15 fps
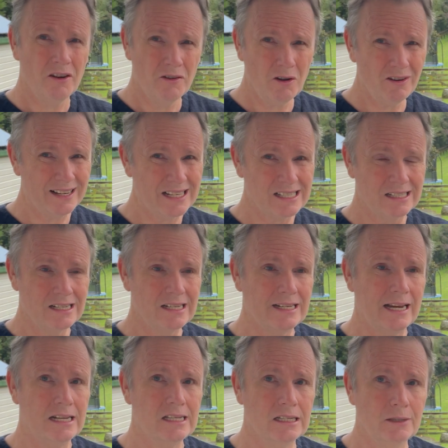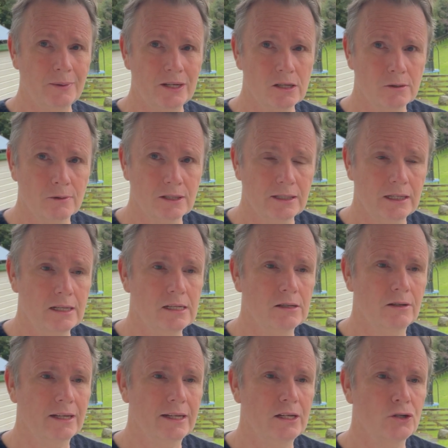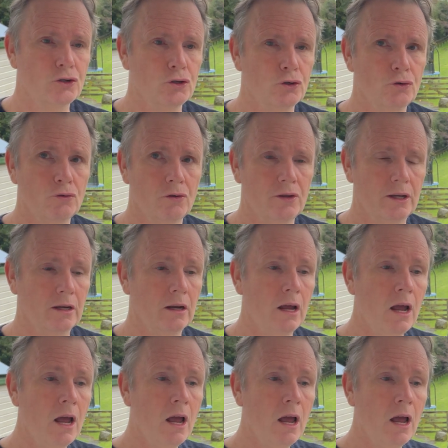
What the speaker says: no less than 10 centimetres, because then it's going to get too thin.